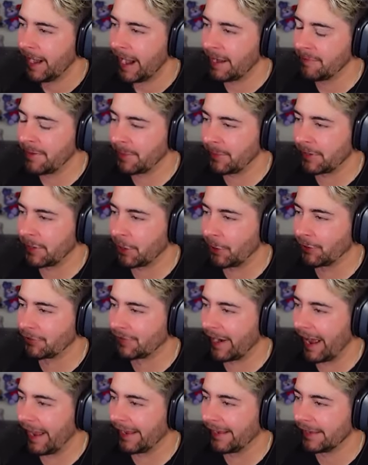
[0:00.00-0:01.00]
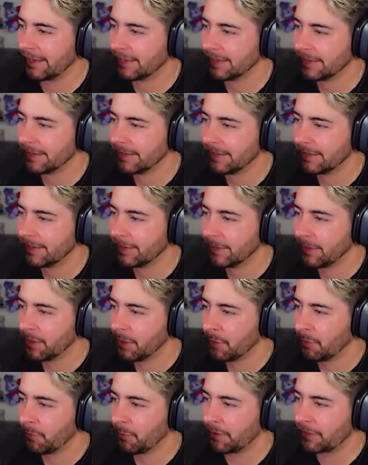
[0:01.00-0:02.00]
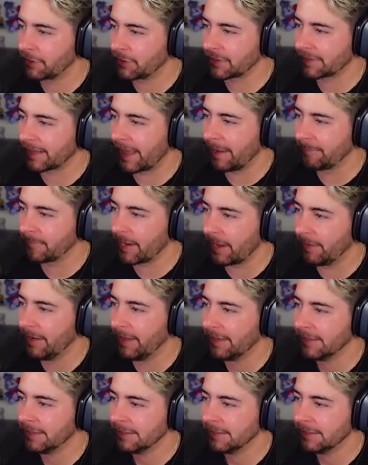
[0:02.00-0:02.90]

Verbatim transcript: I mean, we could, right? We could just let him come.